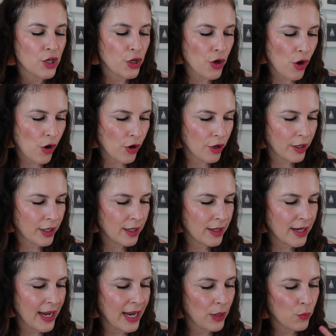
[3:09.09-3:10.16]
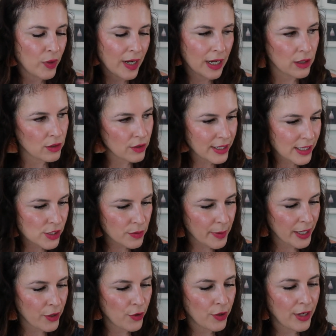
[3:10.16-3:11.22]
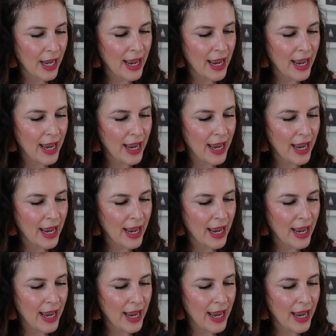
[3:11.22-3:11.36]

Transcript: yarn, and when I look into my yarn,